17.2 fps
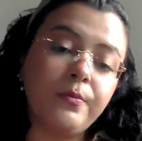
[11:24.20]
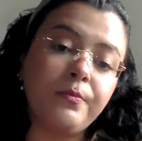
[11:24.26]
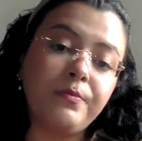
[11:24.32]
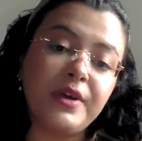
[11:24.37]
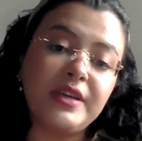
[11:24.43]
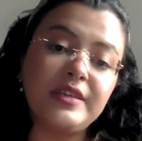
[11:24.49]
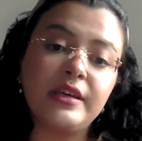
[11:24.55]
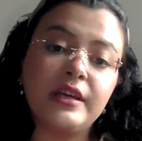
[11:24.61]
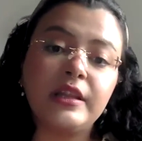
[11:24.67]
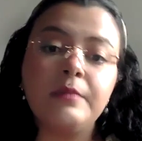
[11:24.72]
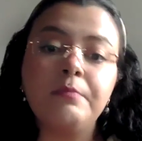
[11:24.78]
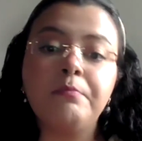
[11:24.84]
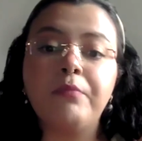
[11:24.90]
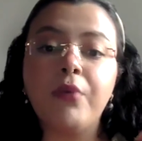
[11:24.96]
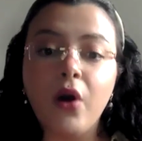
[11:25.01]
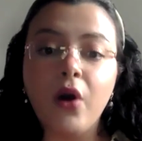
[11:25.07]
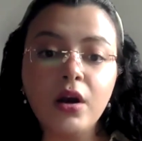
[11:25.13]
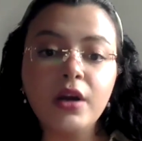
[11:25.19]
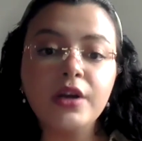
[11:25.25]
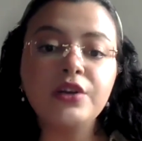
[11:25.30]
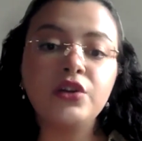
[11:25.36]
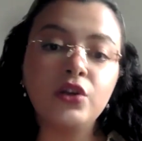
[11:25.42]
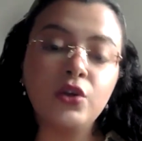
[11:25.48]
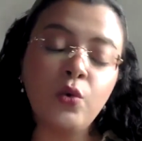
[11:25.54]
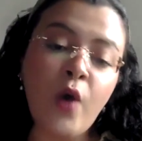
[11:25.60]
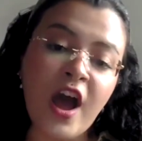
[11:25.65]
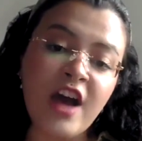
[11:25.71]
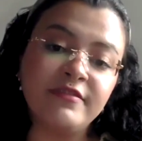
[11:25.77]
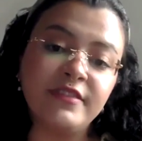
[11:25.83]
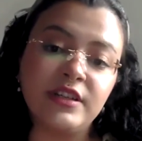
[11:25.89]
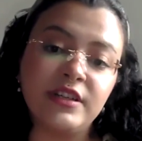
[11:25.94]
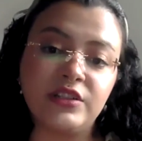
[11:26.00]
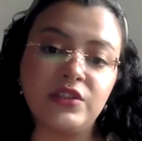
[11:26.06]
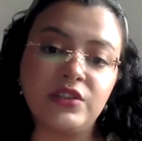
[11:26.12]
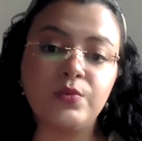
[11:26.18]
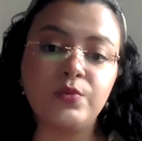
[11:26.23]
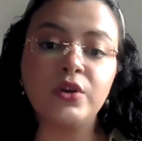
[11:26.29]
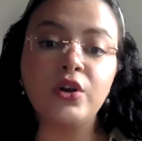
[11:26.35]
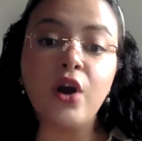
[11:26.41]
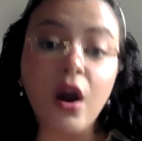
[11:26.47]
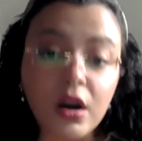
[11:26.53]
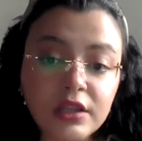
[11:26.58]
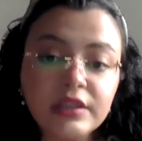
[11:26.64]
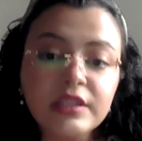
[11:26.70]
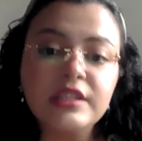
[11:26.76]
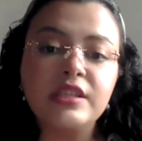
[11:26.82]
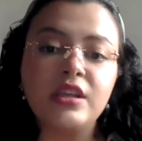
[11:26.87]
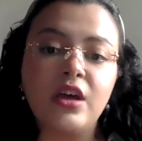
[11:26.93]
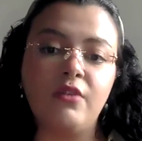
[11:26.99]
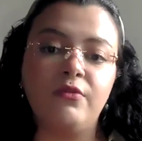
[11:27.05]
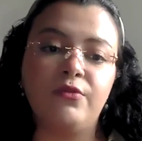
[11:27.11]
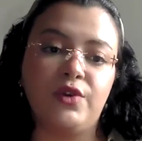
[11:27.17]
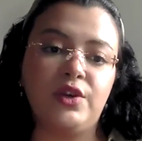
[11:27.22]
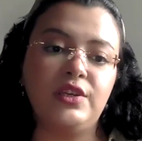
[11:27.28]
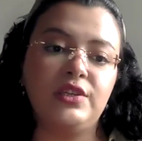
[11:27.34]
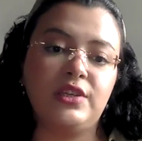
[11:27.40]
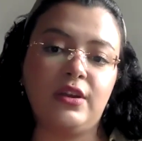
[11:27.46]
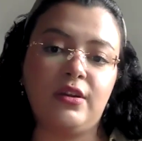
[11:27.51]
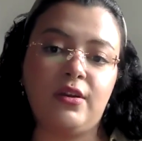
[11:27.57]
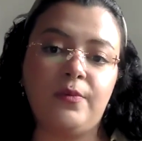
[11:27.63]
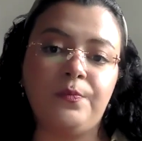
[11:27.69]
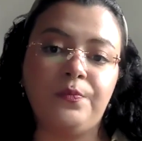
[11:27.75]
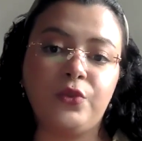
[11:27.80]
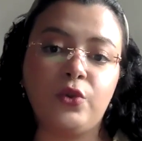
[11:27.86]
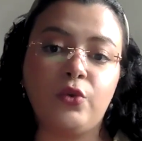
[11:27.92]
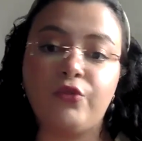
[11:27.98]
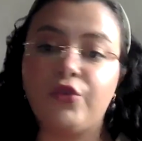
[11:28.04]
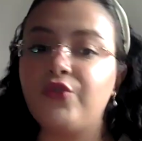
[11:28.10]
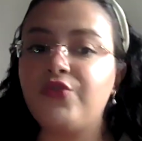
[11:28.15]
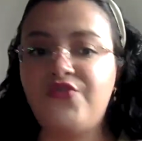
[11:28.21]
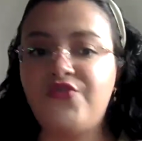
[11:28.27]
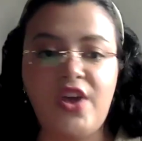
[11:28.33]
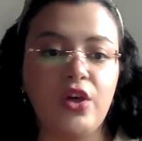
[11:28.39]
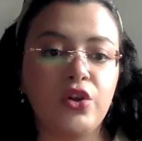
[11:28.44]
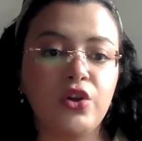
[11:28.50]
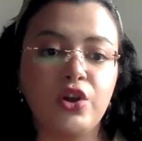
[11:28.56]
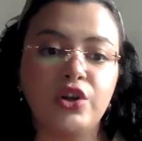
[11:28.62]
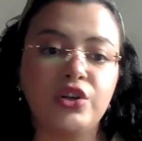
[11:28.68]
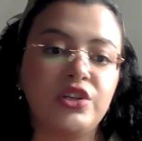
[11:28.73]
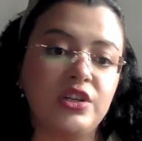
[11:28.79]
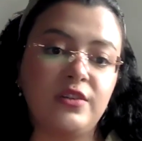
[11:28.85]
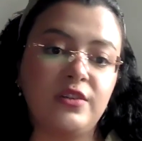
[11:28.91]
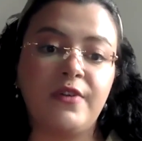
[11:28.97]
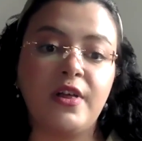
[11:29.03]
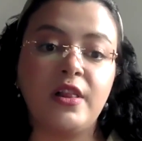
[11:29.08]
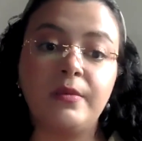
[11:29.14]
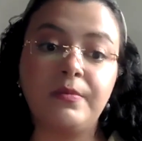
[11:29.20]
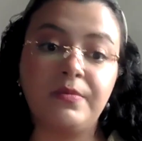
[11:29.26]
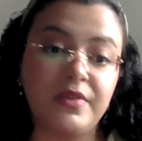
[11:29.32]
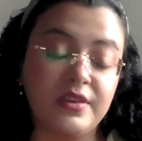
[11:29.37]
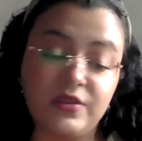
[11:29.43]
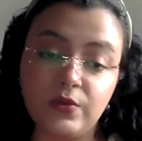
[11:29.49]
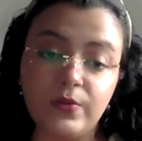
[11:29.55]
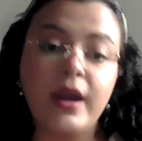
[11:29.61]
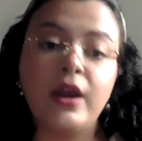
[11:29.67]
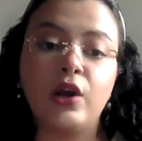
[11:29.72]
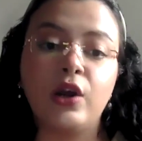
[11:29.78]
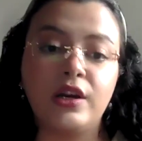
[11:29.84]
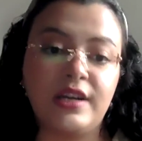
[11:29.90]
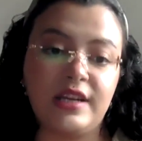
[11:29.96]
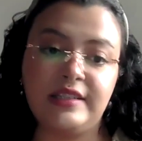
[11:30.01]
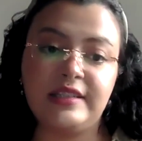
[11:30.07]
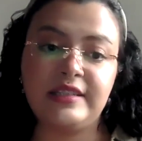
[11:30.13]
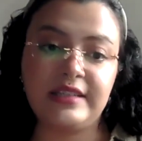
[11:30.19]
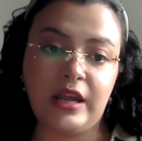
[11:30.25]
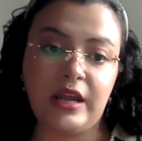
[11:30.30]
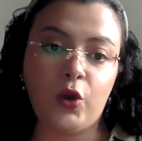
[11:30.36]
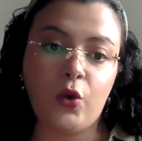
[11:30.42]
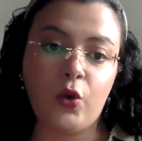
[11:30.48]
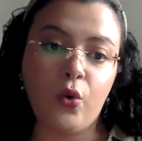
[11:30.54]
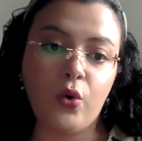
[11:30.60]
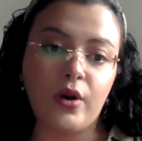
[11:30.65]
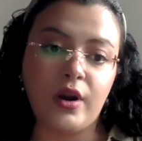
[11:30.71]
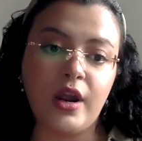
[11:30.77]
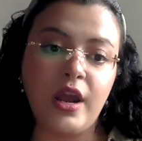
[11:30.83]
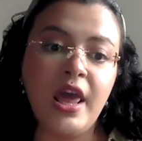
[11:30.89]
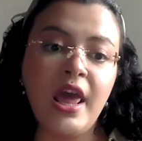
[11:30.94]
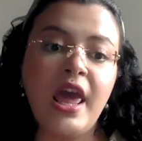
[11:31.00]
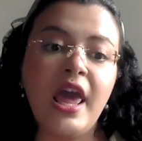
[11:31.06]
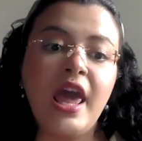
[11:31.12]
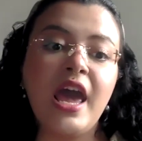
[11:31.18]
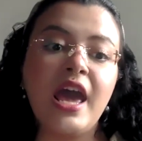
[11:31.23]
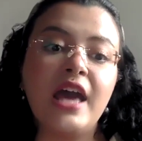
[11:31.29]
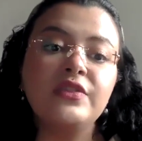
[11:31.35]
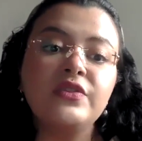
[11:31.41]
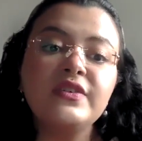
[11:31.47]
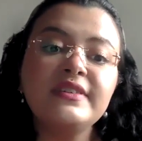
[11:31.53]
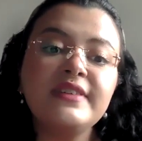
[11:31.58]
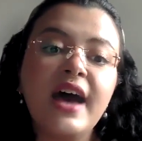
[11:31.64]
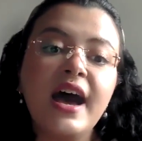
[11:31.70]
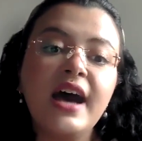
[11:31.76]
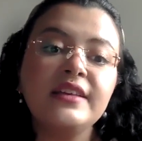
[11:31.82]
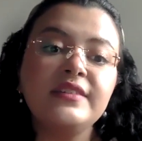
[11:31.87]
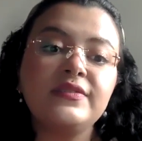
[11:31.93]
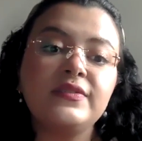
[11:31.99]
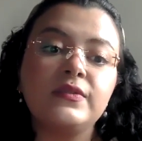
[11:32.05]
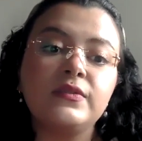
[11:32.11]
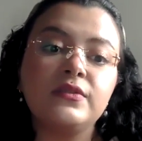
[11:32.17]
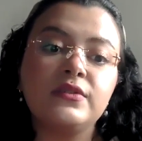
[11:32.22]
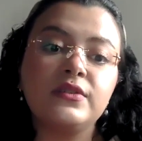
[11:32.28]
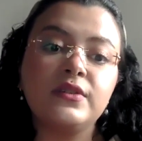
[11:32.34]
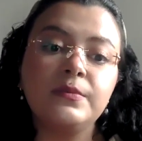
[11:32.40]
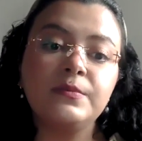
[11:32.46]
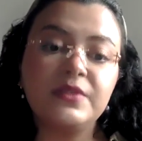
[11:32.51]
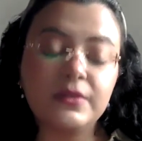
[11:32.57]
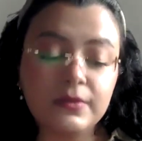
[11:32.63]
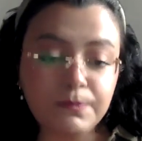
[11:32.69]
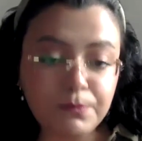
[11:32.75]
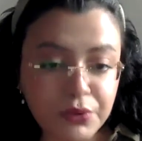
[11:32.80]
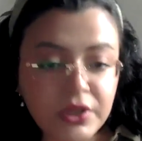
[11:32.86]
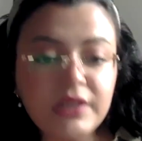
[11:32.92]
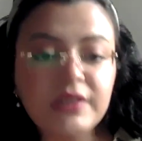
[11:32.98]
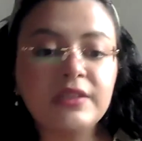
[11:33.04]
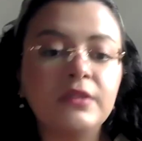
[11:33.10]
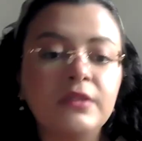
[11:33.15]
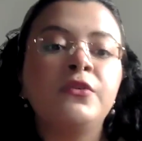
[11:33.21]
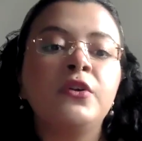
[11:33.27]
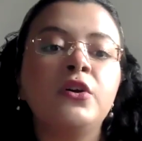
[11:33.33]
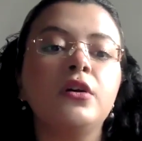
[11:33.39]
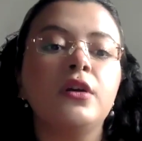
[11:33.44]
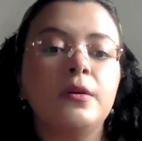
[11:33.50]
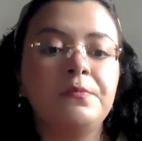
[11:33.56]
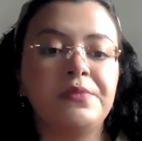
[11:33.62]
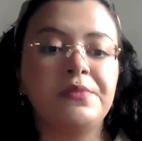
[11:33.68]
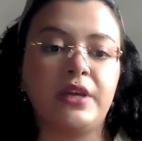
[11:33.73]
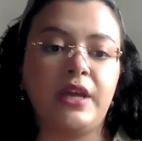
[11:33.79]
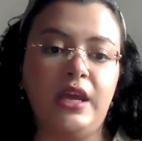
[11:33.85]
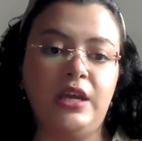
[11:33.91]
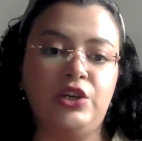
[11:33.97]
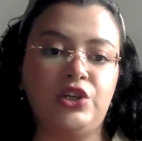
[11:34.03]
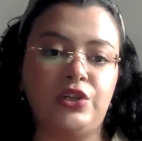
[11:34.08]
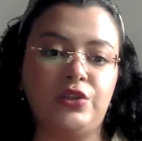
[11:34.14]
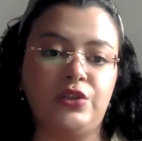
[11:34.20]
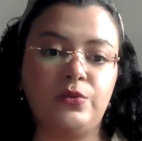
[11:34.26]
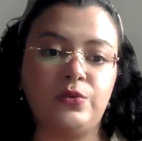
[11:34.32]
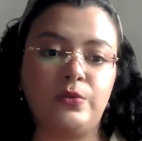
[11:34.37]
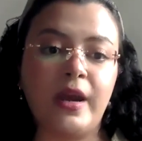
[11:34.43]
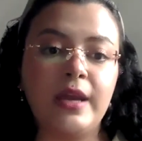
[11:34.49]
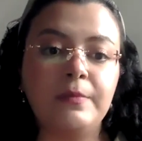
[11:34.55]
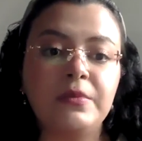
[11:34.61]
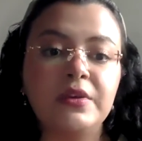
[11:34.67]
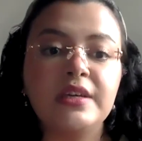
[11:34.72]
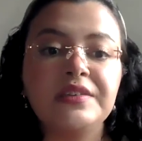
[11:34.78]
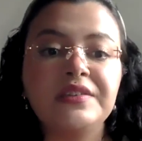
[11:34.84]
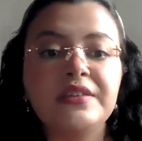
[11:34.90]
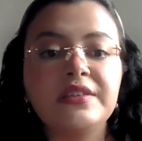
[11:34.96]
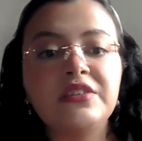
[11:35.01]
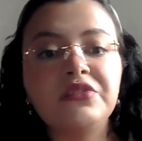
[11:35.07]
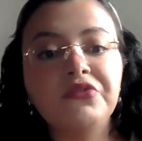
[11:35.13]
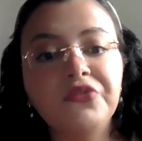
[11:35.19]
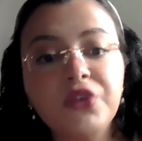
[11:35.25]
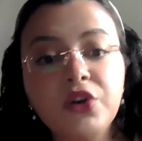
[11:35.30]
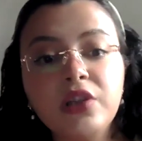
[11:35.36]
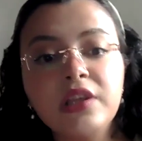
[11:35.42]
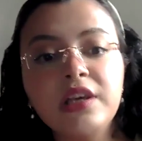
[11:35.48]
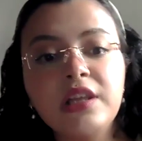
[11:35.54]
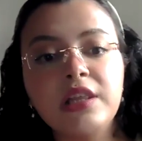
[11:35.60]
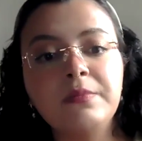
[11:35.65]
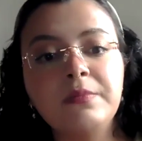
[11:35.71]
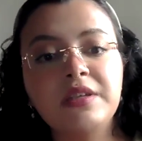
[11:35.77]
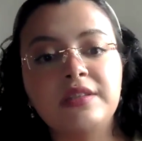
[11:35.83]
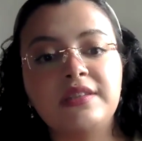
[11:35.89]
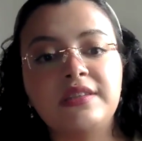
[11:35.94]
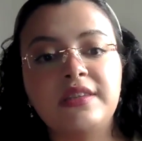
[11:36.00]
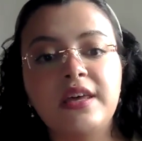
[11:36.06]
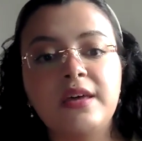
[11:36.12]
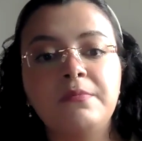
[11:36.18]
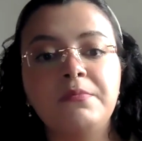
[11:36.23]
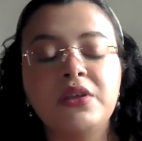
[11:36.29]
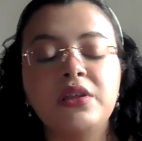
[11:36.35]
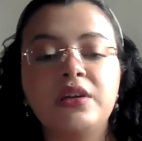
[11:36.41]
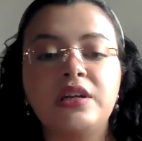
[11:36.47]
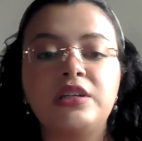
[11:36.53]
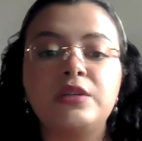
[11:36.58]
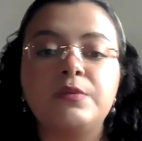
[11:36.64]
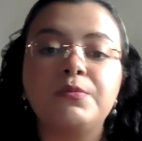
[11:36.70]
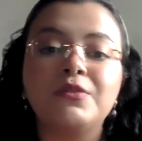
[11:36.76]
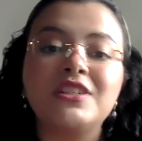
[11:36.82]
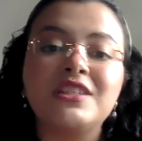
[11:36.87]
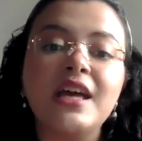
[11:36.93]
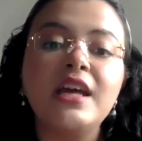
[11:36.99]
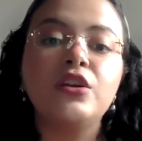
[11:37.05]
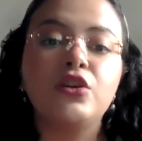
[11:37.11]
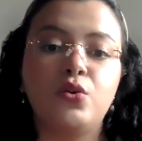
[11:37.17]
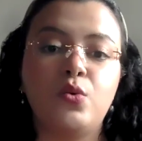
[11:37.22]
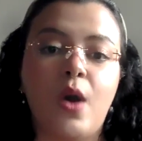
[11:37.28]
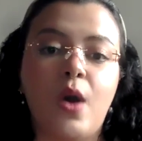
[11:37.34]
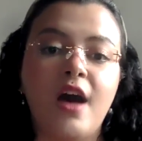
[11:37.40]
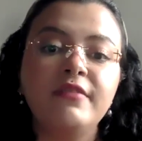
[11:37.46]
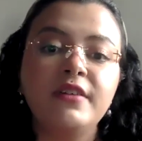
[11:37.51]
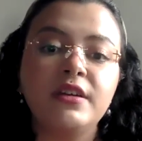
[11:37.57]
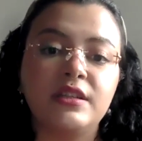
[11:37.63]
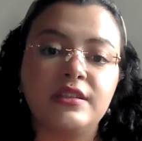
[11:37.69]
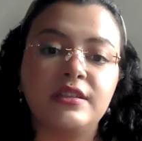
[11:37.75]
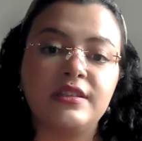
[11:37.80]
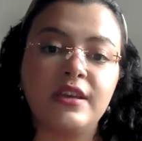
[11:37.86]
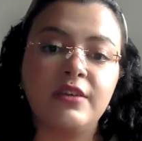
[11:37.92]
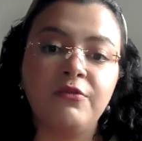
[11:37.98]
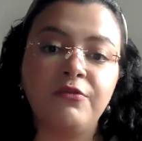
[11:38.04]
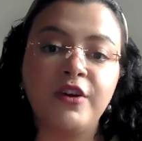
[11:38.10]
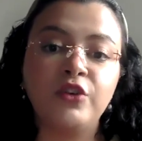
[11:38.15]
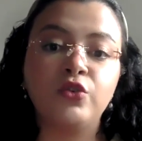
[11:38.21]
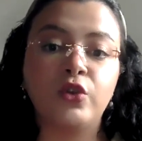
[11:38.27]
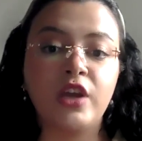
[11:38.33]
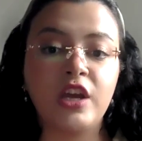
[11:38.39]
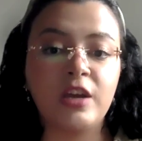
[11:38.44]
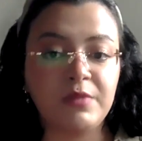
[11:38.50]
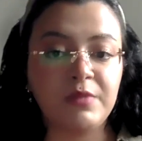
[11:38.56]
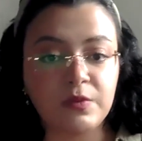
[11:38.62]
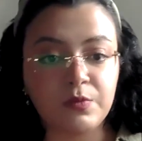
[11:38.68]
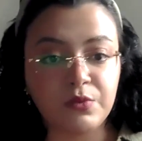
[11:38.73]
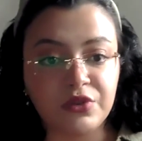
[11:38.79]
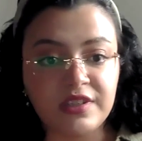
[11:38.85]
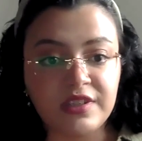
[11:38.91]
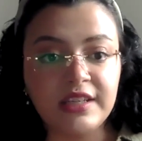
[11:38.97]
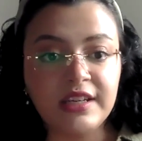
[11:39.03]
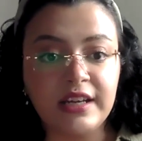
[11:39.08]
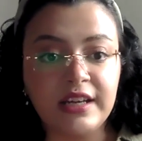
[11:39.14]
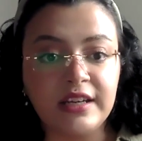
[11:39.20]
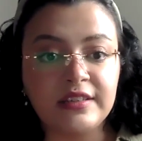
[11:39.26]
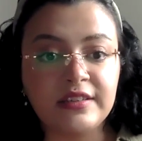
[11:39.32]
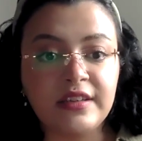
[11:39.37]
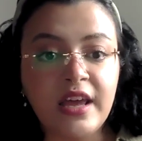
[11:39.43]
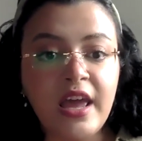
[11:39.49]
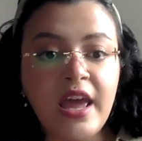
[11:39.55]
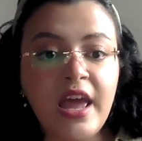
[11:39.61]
basically barred new evidence, regardless of reason for failure to develop this record in state court. And this has some pretty severe implications, right? Because it severely limits the ability to present new evidence in federal habeas proceedings.